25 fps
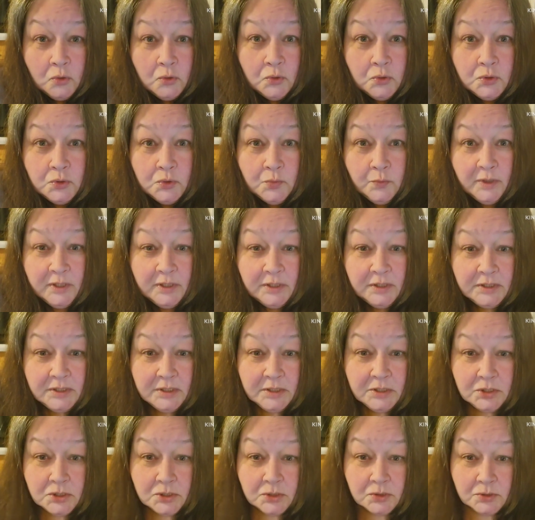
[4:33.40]
do my
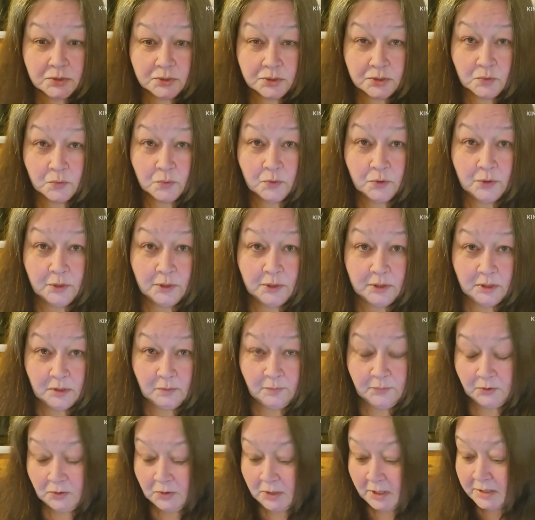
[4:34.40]
tinctures, so we're going to
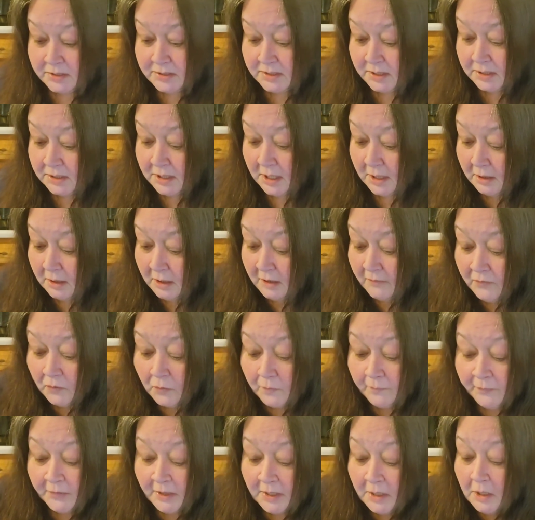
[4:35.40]
keep you guys at that level.
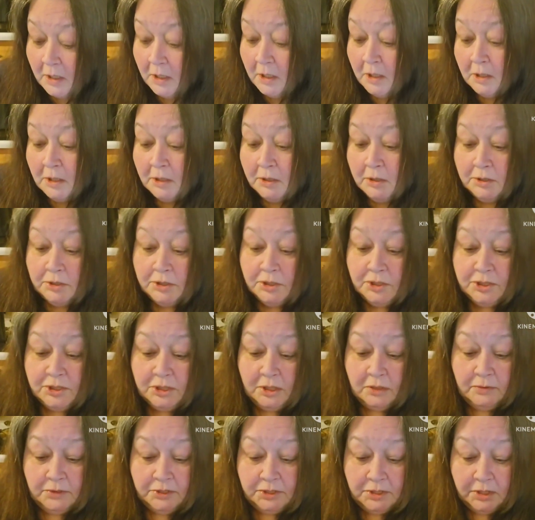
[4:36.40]
Just
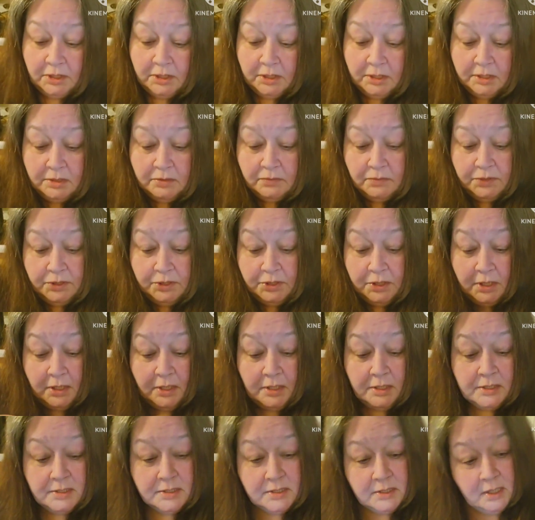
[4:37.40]
share with you
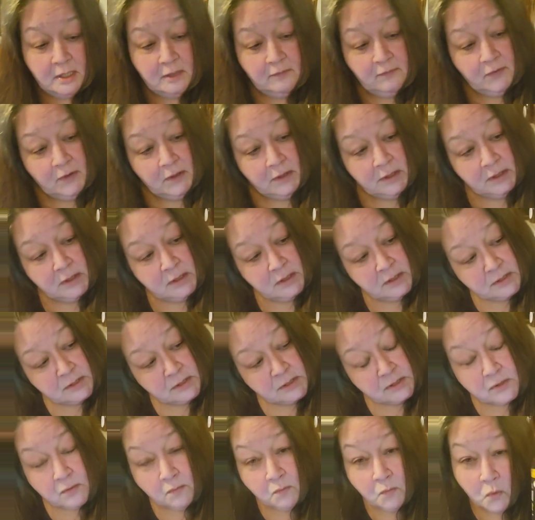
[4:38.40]
guys. I've got to get
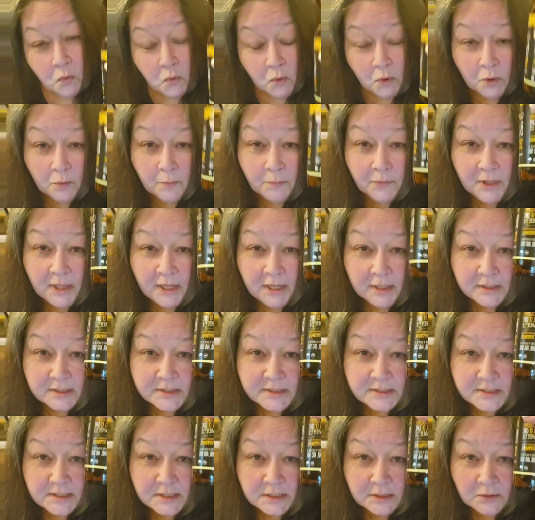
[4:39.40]
some more black
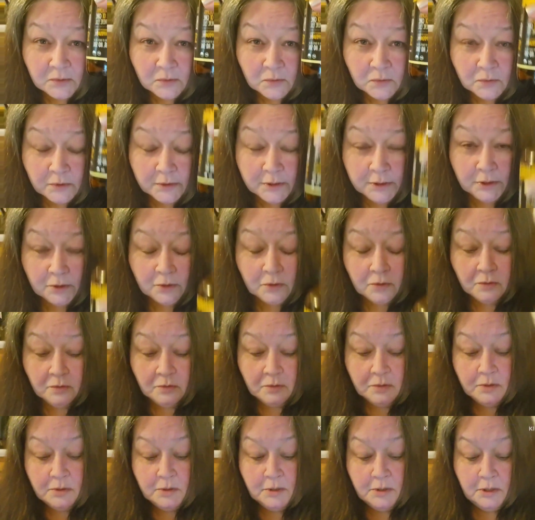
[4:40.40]
seed oil.
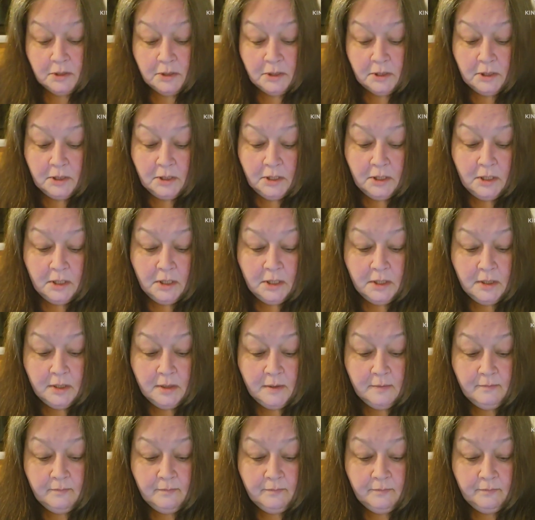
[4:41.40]

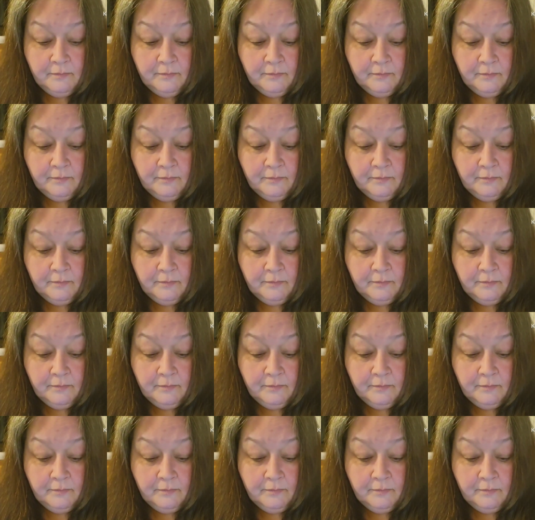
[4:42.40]
I